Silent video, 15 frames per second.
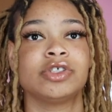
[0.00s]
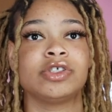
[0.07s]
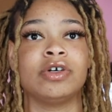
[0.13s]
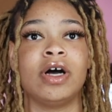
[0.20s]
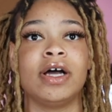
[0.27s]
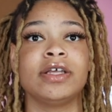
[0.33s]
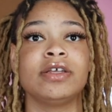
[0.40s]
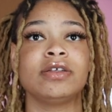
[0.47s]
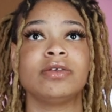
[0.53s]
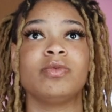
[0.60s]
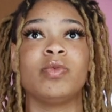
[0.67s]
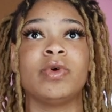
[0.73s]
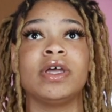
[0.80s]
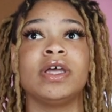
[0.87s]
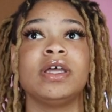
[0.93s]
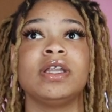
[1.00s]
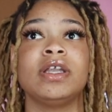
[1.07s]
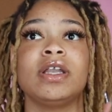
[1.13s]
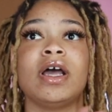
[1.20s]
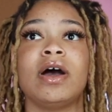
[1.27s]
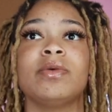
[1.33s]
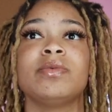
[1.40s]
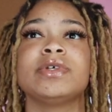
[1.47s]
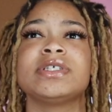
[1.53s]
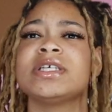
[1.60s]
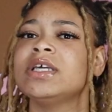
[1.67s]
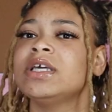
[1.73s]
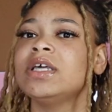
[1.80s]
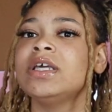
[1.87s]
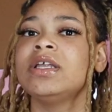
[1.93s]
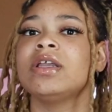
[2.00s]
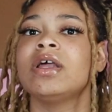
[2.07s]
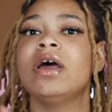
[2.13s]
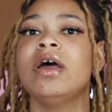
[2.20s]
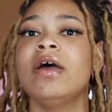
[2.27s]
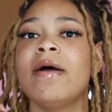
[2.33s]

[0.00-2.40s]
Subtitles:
So when I was in